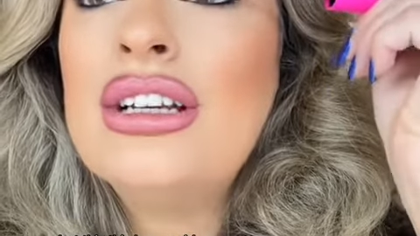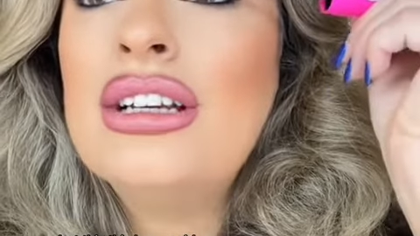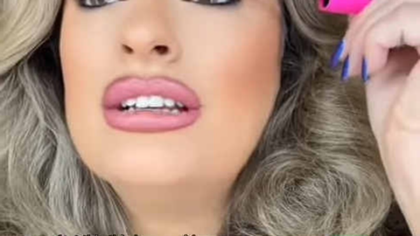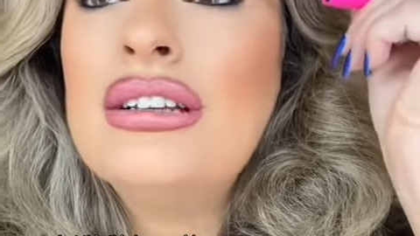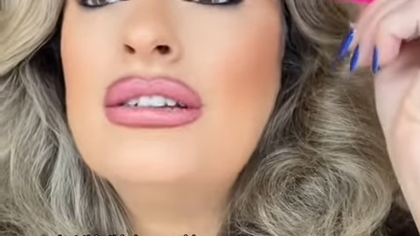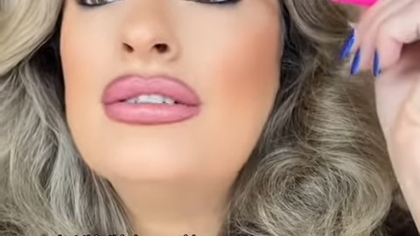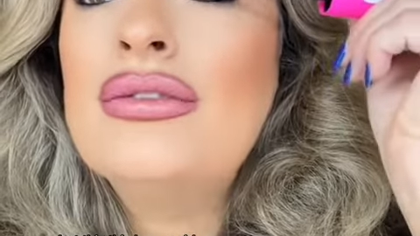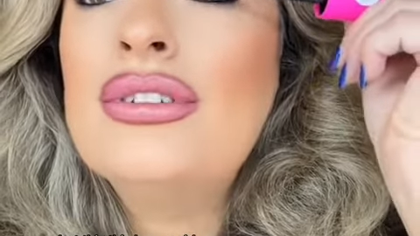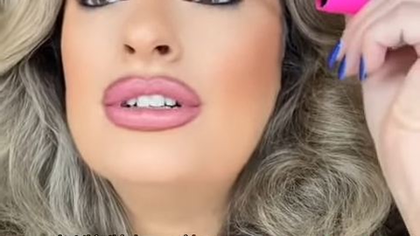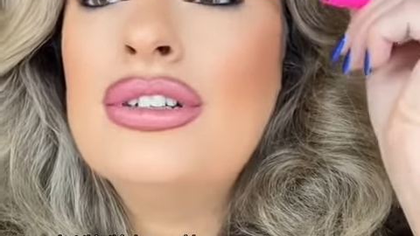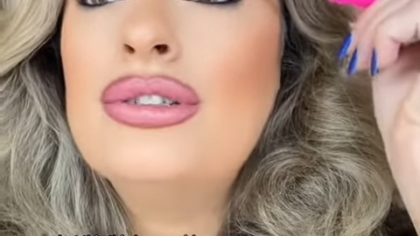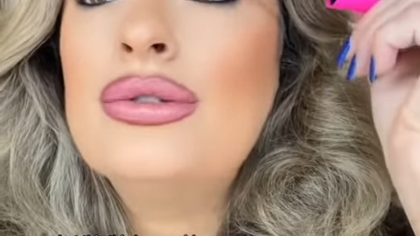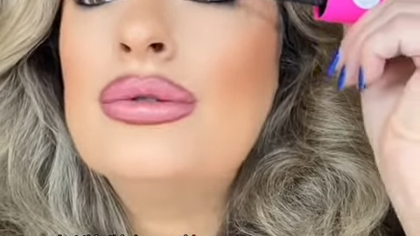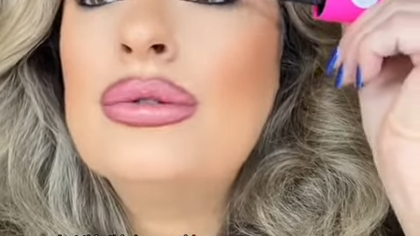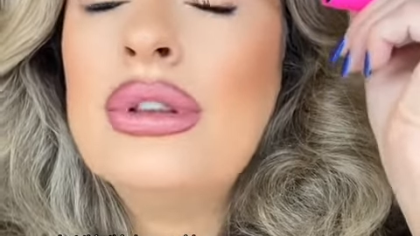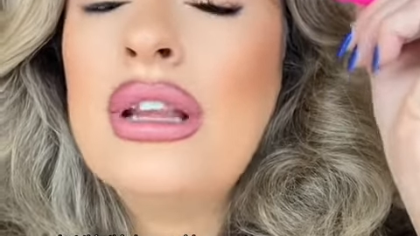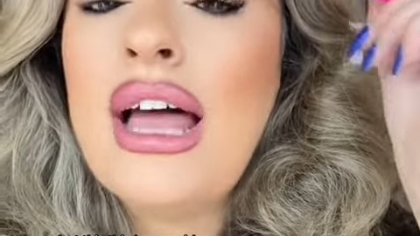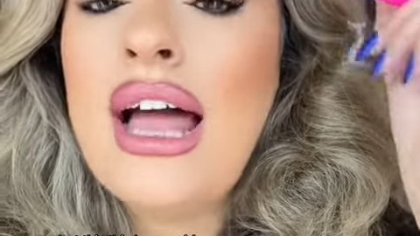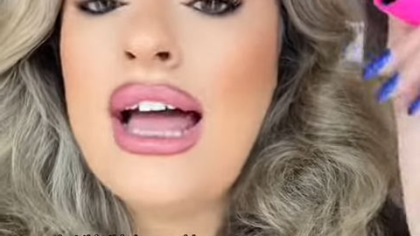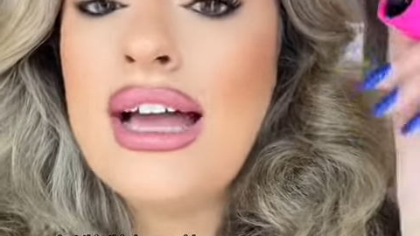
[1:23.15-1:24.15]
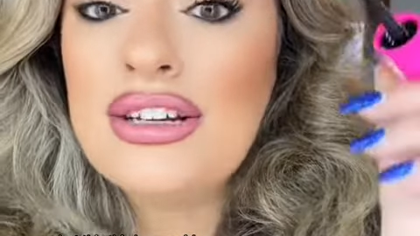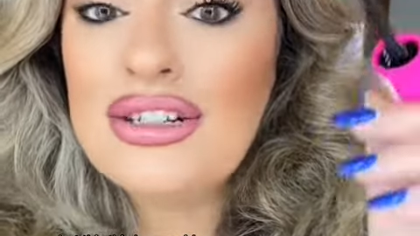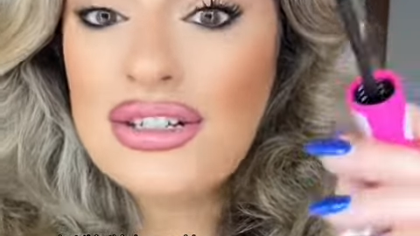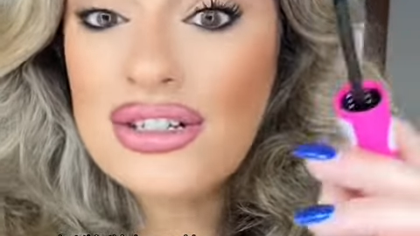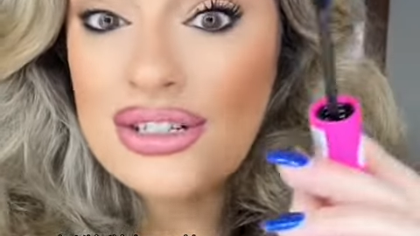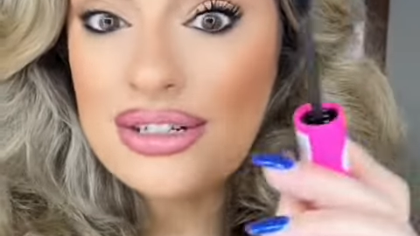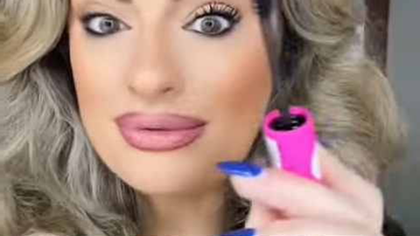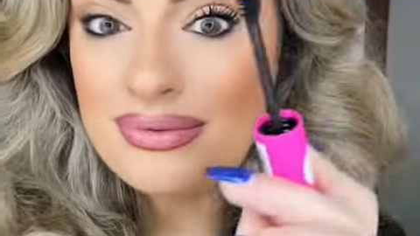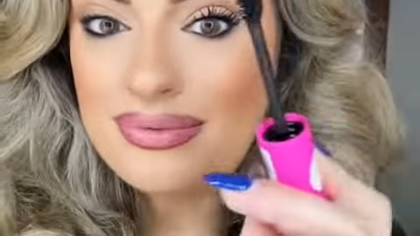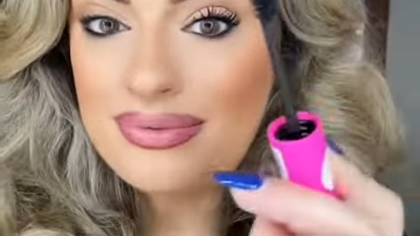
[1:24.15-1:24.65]
individual
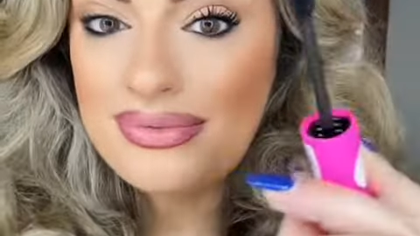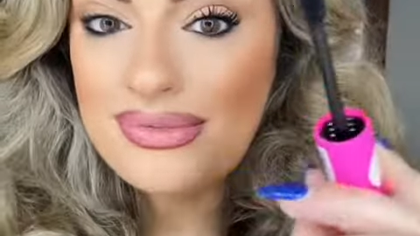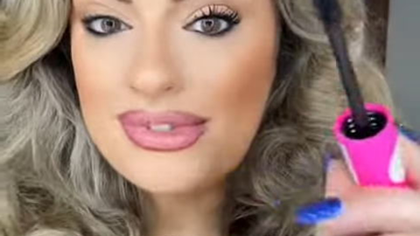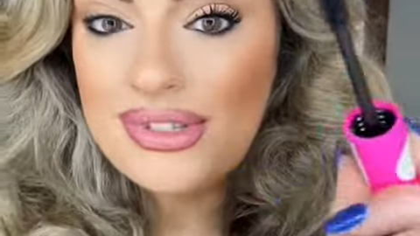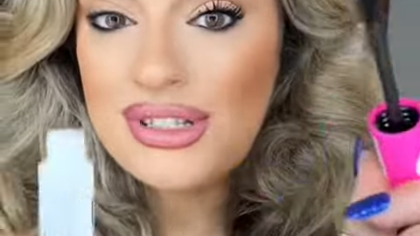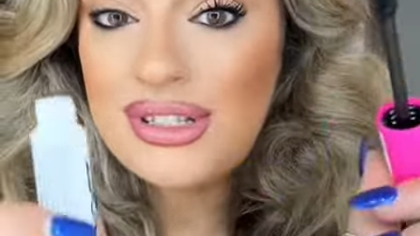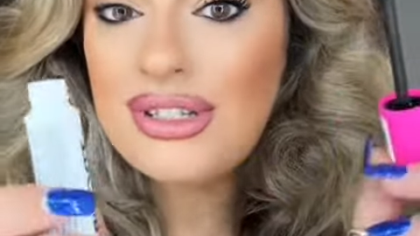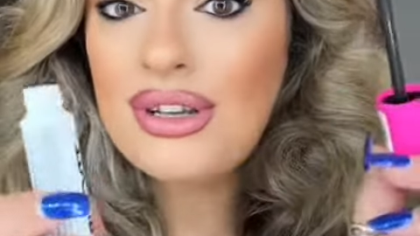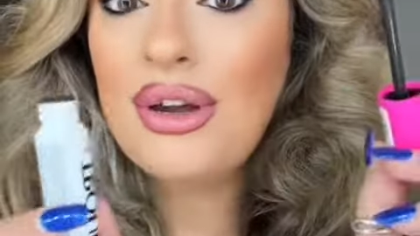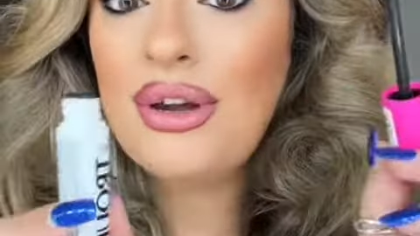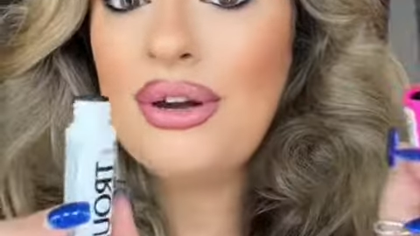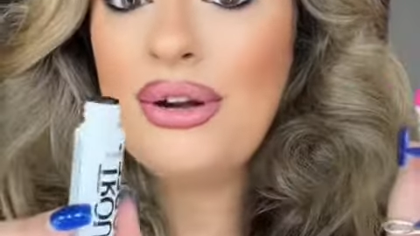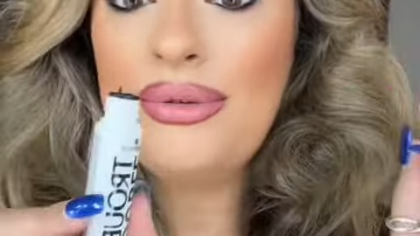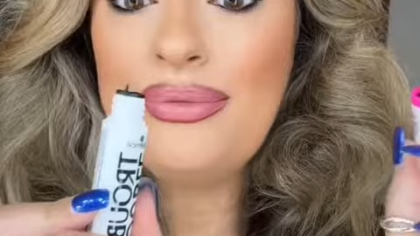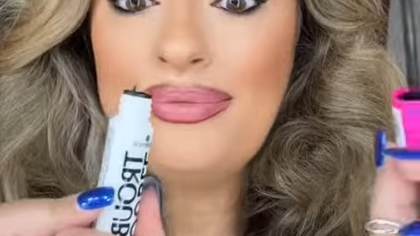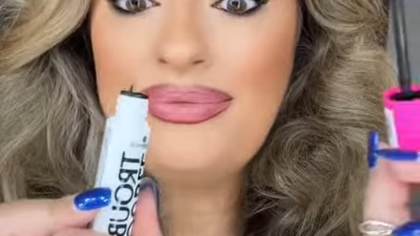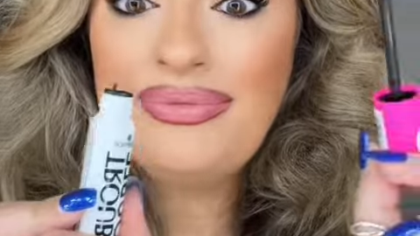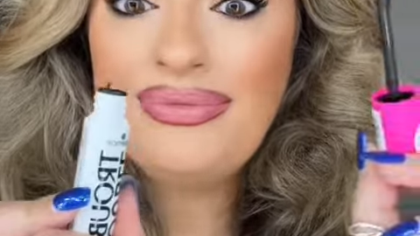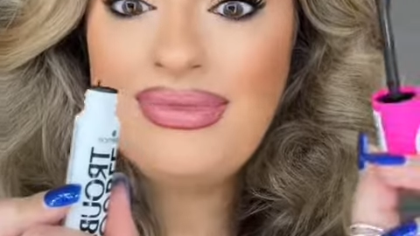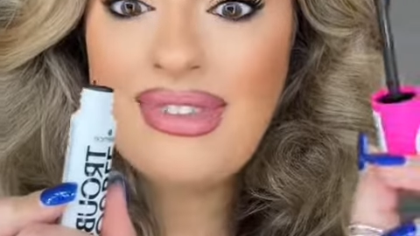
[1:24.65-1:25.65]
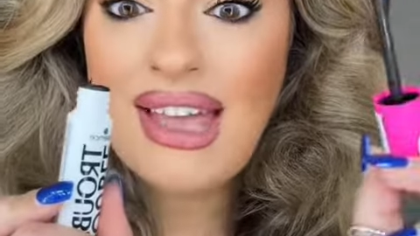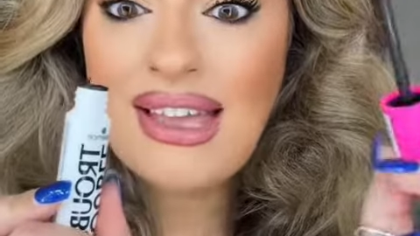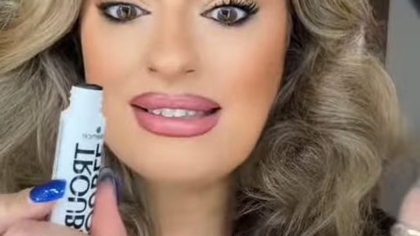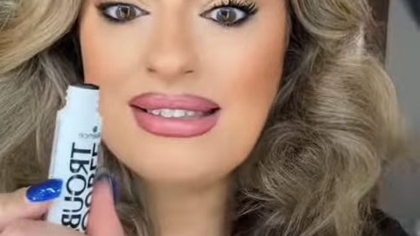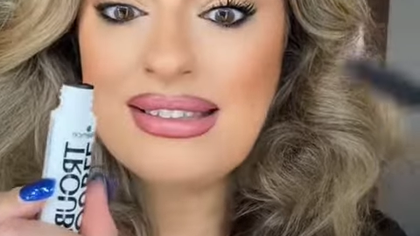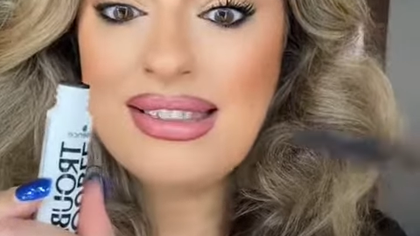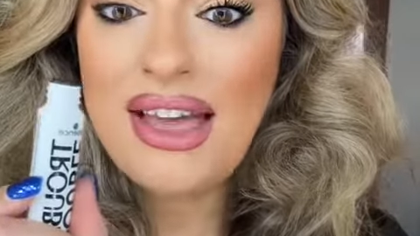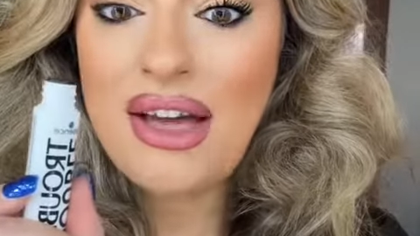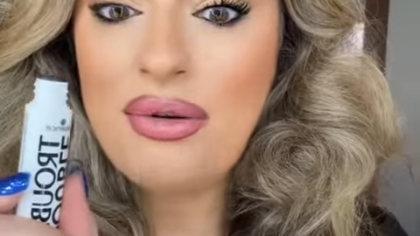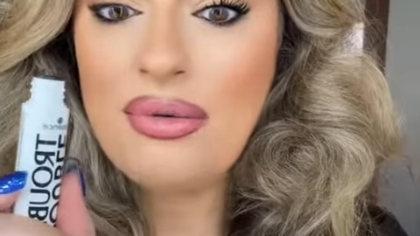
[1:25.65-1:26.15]
lash. So
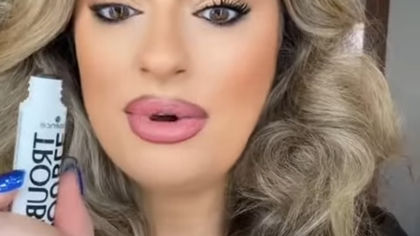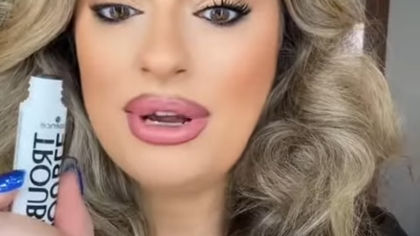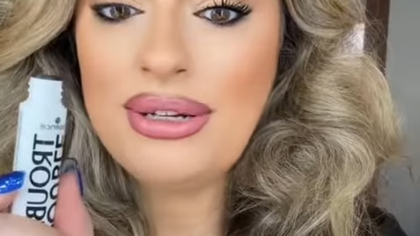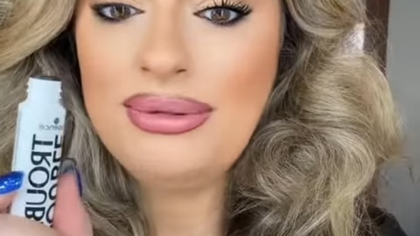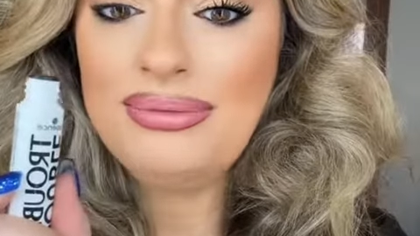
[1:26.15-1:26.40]
that's that one.